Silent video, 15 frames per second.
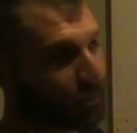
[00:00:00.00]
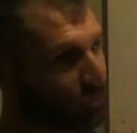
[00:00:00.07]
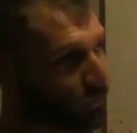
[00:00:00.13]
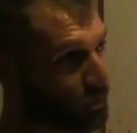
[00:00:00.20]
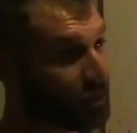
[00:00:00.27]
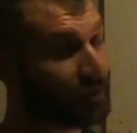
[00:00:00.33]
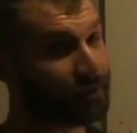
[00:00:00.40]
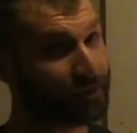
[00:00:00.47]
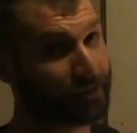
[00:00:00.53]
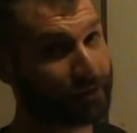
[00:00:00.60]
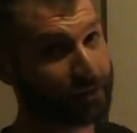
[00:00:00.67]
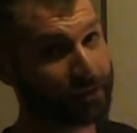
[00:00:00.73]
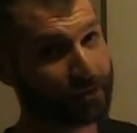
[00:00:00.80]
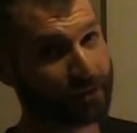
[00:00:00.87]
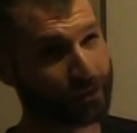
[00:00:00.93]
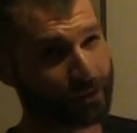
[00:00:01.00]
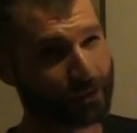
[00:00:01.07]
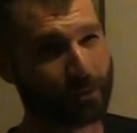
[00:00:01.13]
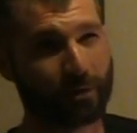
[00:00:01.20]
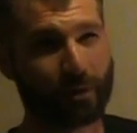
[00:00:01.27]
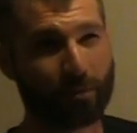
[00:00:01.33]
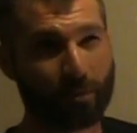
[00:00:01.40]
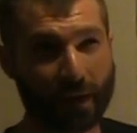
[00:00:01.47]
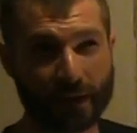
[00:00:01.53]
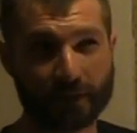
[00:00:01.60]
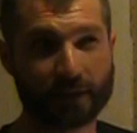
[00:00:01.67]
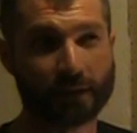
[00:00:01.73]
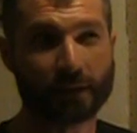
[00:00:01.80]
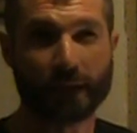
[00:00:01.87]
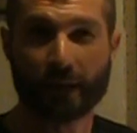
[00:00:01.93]
reasons or some of the
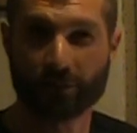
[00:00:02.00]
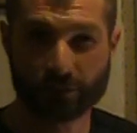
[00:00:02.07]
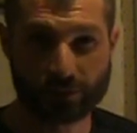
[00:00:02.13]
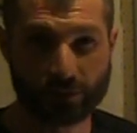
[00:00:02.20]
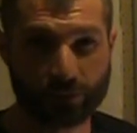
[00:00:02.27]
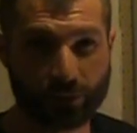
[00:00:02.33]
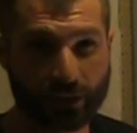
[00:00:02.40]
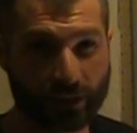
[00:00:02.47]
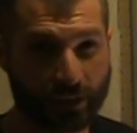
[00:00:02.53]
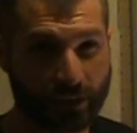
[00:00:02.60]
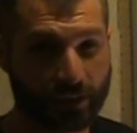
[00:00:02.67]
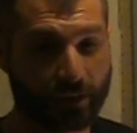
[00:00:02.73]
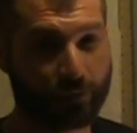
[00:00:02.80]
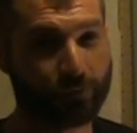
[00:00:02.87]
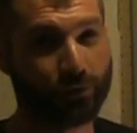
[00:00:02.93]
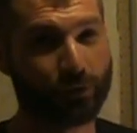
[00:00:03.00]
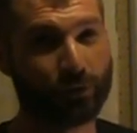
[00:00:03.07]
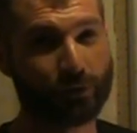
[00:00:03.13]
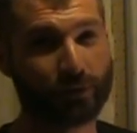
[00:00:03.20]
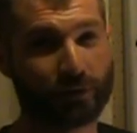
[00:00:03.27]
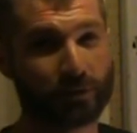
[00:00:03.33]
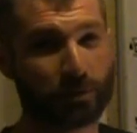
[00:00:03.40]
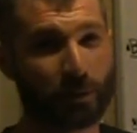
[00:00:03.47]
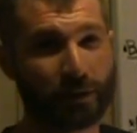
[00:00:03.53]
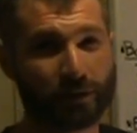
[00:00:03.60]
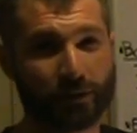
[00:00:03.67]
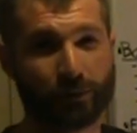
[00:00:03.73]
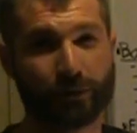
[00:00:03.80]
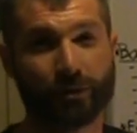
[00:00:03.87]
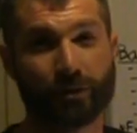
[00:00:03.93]
basic letters that we can get confused,
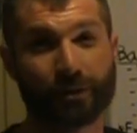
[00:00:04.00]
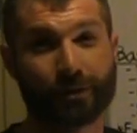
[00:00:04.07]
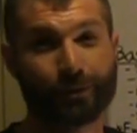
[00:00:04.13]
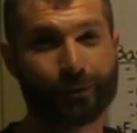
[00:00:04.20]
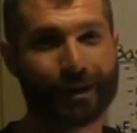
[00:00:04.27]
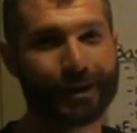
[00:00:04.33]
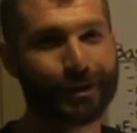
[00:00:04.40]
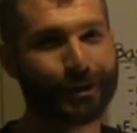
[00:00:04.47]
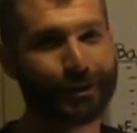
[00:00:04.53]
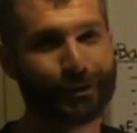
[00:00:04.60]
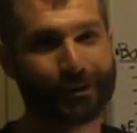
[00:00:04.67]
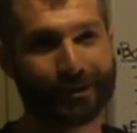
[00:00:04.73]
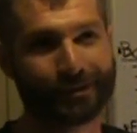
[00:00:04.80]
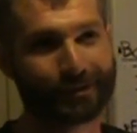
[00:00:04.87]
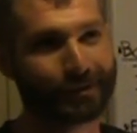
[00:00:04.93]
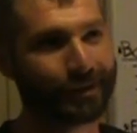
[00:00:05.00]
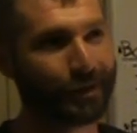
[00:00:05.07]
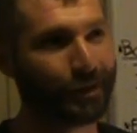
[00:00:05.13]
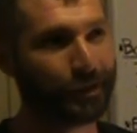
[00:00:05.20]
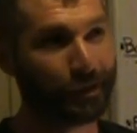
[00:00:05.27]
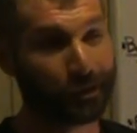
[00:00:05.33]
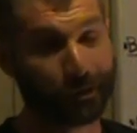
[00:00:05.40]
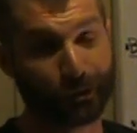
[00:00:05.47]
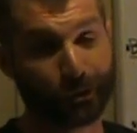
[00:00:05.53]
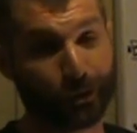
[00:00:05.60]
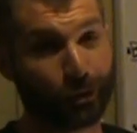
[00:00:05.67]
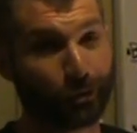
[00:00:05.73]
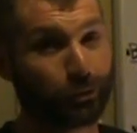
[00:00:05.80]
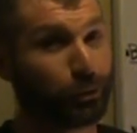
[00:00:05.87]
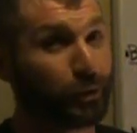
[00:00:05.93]
especially when you're on a radio that's, you
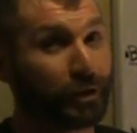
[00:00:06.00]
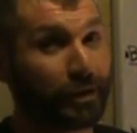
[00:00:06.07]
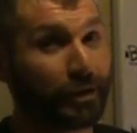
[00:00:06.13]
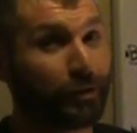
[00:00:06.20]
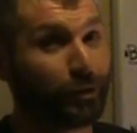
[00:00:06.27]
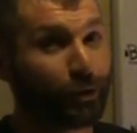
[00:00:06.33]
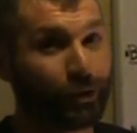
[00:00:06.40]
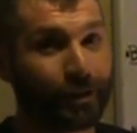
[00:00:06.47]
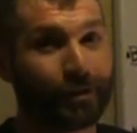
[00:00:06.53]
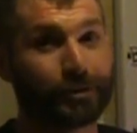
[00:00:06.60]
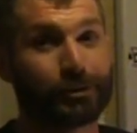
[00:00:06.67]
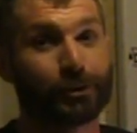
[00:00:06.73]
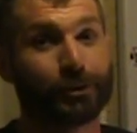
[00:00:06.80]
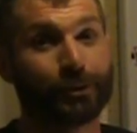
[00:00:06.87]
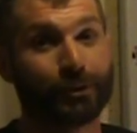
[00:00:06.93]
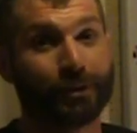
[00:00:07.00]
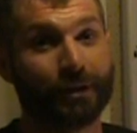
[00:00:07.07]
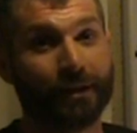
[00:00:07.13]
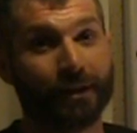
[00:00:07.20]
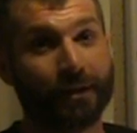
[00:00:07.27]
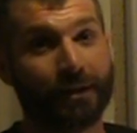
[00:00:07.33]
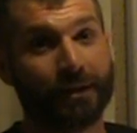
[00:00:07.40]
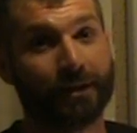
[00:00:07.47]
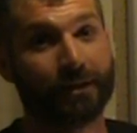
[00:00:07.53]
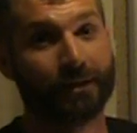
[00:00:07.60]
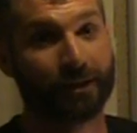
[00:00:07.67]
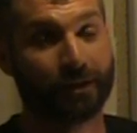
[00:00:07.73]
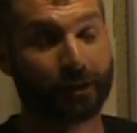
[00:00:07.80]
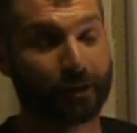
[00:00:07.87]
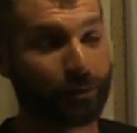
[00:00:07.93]
know, 20, 30 years old.
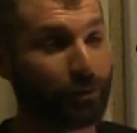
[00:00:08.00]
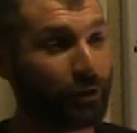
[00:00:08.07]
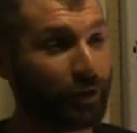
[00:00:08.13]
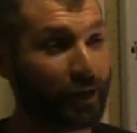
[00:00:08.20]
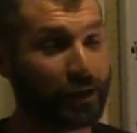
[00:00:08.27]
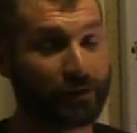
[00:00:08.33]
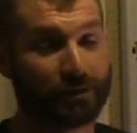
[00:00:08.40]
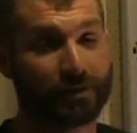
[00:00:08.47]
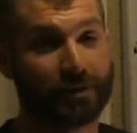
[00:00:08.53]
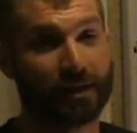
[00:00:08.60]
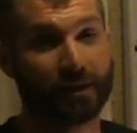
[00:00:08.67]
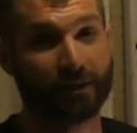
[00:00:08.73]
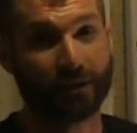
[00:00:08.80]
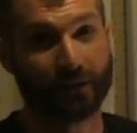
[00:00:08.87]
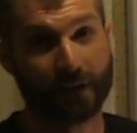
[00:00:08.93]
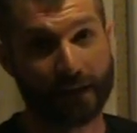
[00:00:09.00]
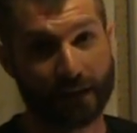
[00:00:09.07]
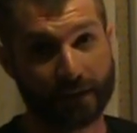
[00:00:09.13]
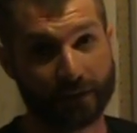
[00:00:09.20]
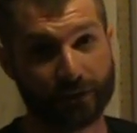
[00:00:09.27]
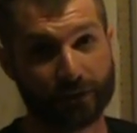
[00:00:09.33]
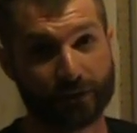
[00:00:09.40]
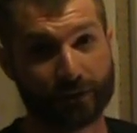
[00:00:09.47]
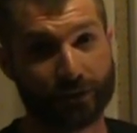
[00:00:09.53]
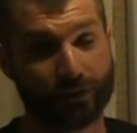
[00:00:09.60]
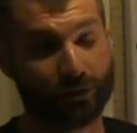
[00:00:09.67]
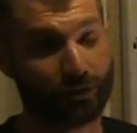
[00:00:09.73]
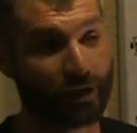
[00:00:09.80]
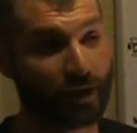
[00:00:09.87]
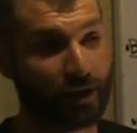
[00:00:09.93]
The communication is not the greatest.
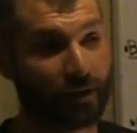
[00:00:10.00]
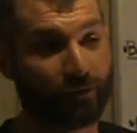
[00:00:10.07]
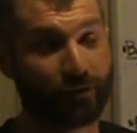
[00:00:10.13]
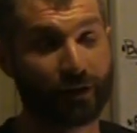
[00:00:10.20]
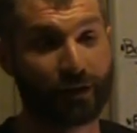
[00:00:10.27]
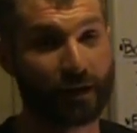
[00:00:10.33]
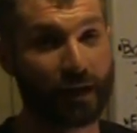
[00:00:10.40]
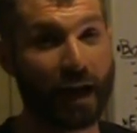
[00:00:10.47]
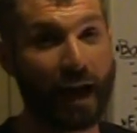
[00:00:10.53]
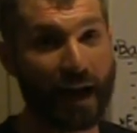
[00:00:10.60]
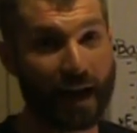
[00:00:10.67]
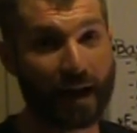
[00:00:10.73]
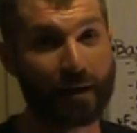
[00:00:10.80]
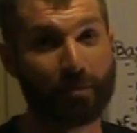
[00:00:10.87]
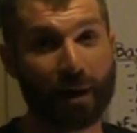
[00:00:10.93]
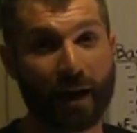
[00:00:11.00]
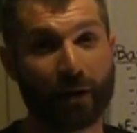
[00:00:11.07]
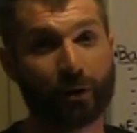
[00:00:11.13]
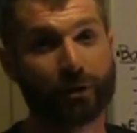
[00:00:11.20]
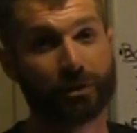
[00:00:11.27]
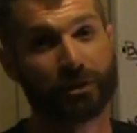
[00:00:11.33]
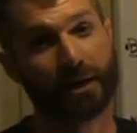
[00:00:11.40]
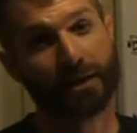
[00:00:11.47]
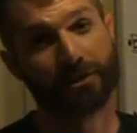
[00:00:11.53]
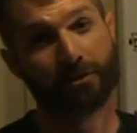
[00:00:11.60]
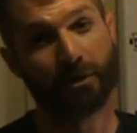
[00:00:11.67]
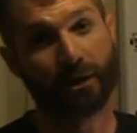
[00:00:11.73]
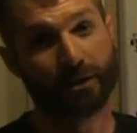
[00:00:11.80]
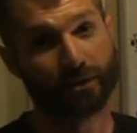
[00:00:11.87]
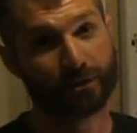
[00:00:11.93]
You're not a very high power
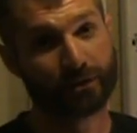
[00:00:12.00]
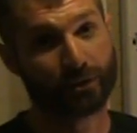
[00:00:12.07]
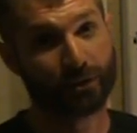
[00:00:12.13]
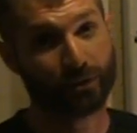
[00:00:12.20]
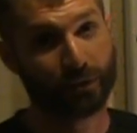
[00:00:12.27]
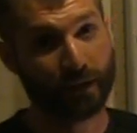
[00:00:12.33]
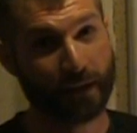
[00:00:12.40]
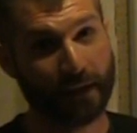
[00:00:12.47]
transmitter, so